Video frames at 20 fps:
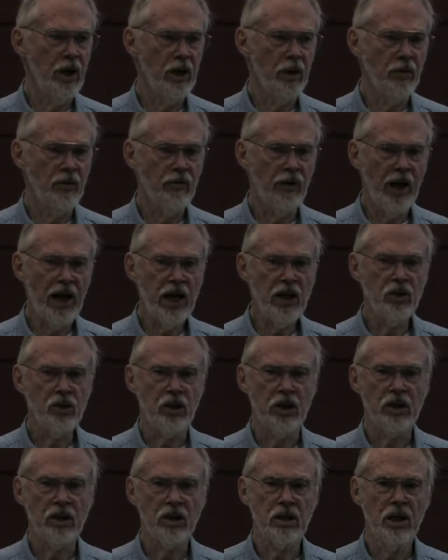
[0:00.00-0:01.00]

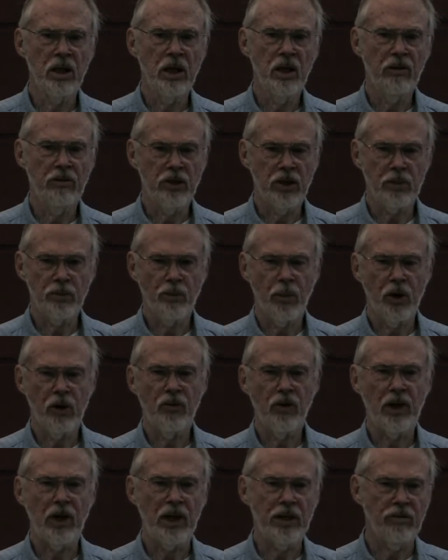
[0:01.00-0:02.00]
flanges, just
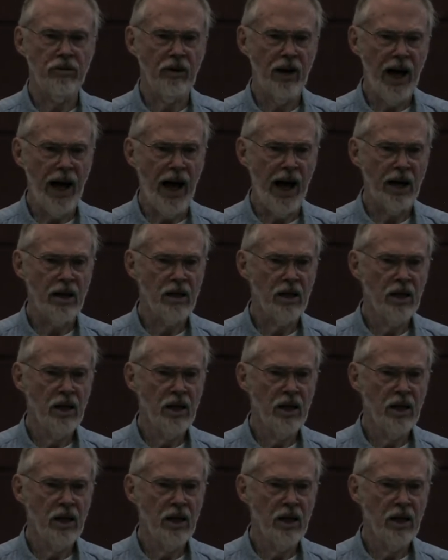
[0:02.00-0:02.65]
perfectly flat.